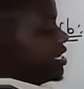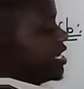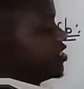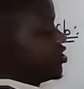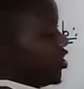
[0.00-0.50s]

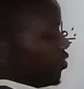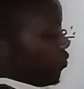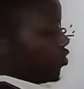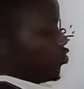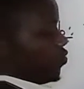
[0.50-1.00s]
is
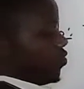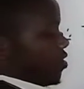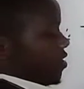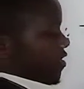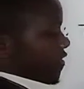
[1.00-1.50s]
equal to
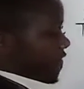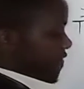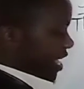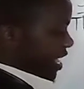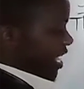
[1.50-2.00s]

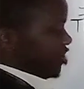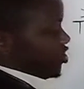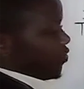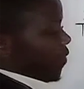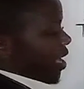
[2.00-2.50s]
the energy
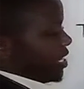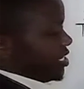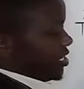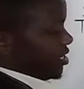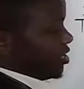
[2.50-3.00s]
required
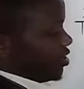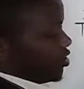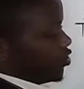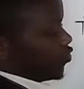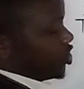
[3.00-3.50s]

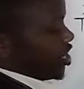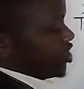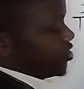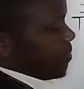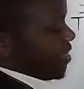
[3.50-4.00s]
to
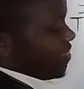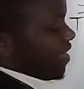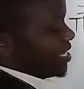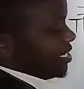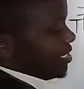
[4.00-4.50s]
change by
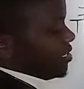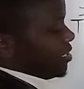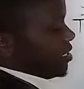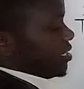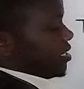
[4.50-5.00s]
30.
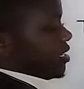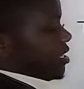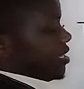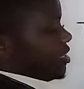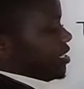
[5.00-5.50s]

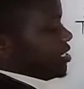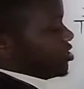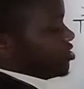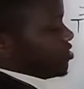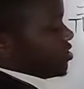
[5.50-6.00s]
This
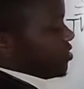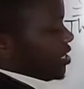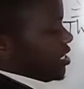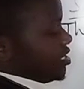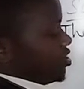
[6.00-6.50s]

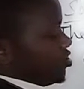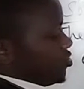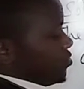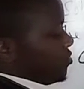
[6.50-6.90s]
translates to